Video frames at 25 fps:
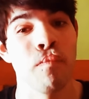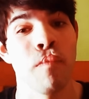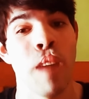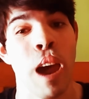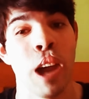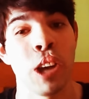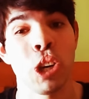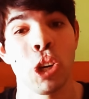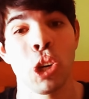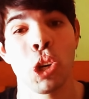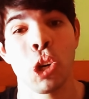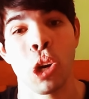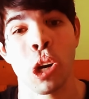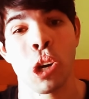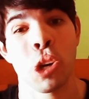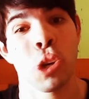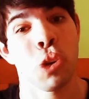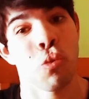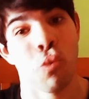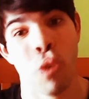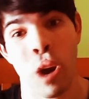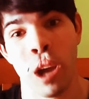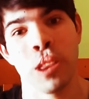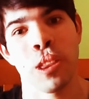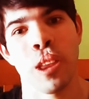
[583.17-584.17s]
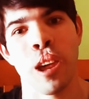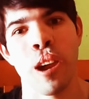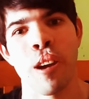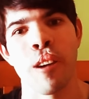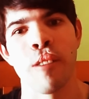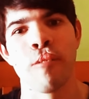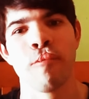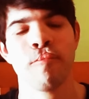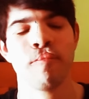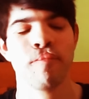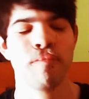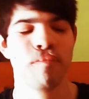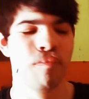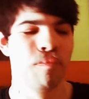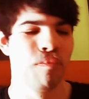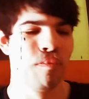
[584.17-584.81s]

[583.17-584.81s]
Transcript: magic tricks, right there.